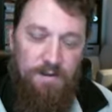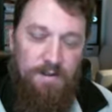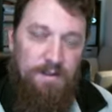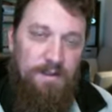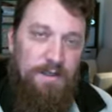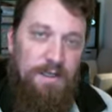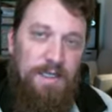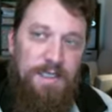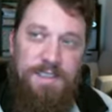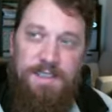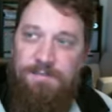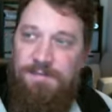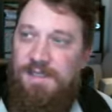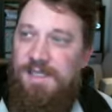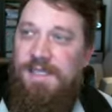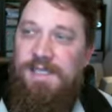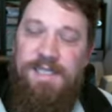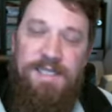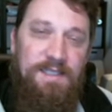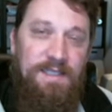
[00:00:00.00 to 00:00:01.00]
uh, something
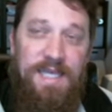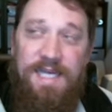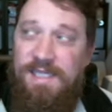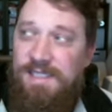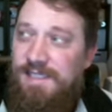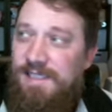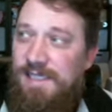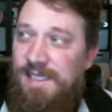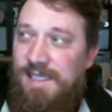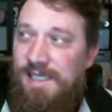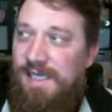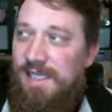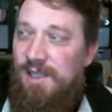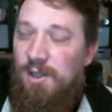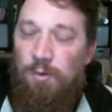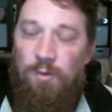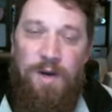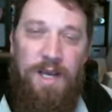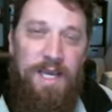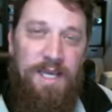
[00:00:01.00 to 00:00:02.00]
that, that's going to get in
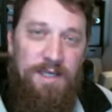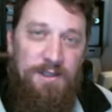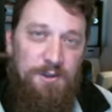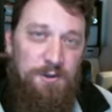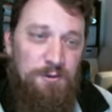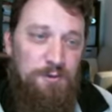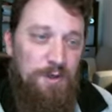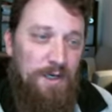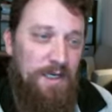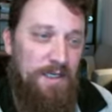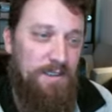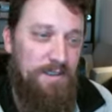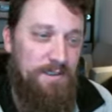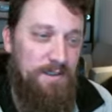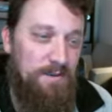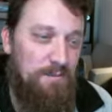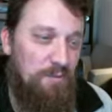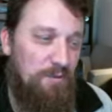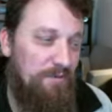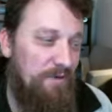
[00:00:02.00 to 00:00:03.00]
the way as you're trying
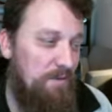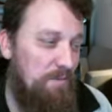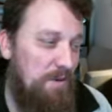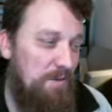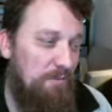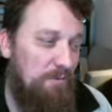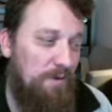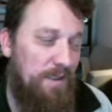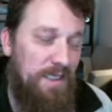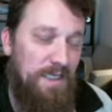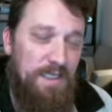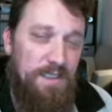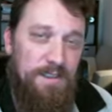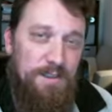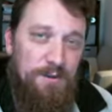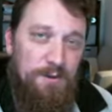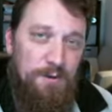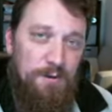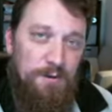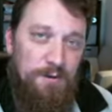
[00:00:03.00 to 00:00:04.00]
to prevent people getting
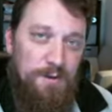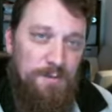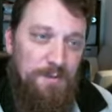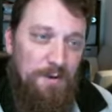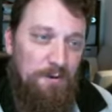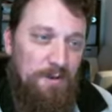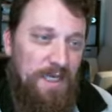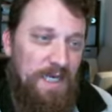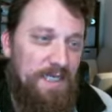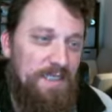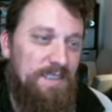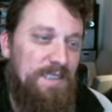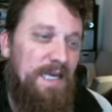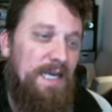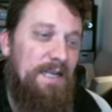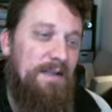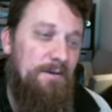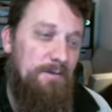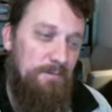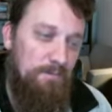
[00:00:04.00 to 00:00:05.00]
to your spellcast,
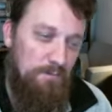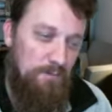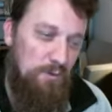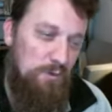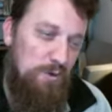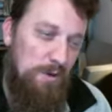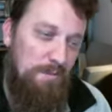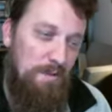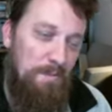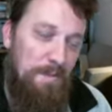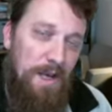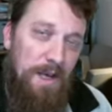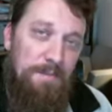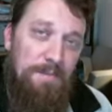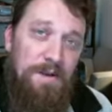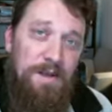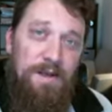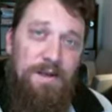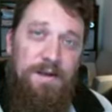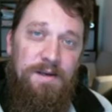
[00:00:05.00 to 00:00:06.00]
kind of trip them
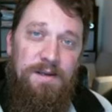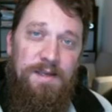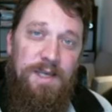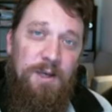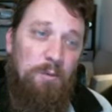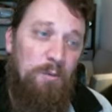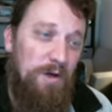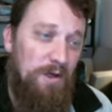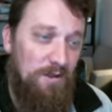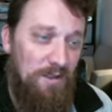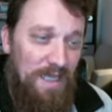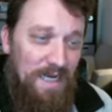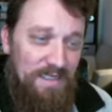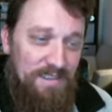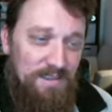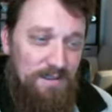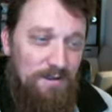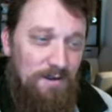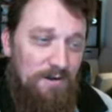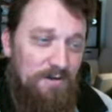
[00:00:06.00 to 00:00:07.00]
up. It will
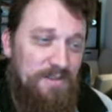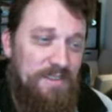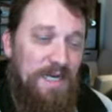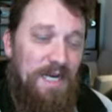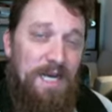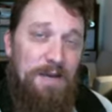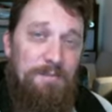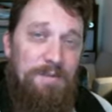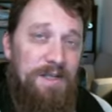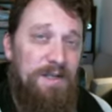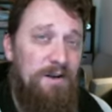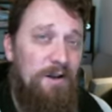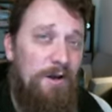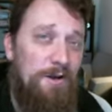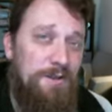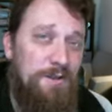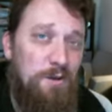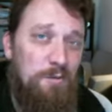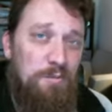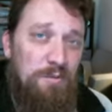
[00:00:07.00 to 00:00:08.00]
last a long time, but it
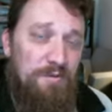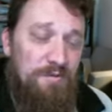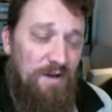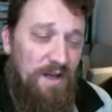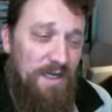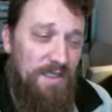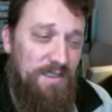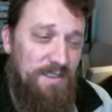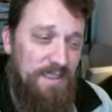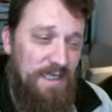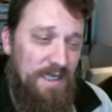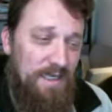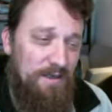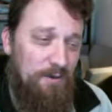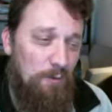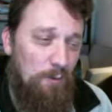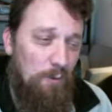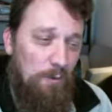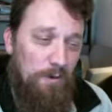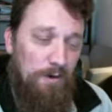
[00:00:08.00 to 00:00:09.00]
also provides that
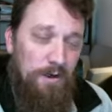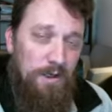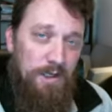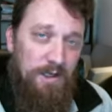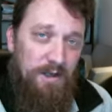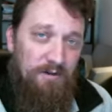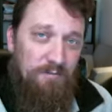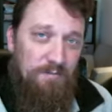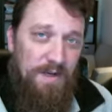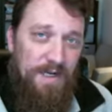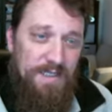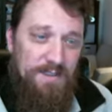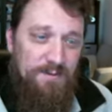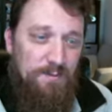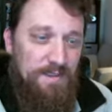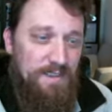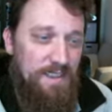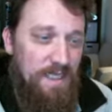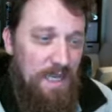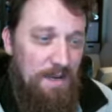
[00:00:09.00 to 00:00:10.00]
aura of minus
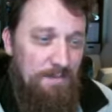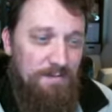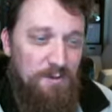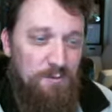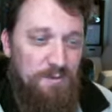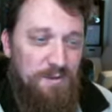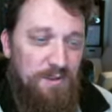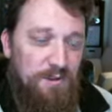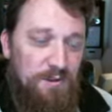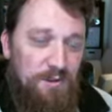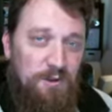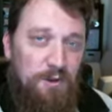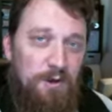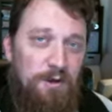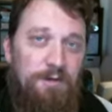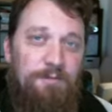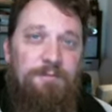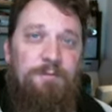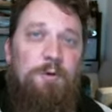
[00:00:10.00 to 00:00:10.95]
one damage, which is good for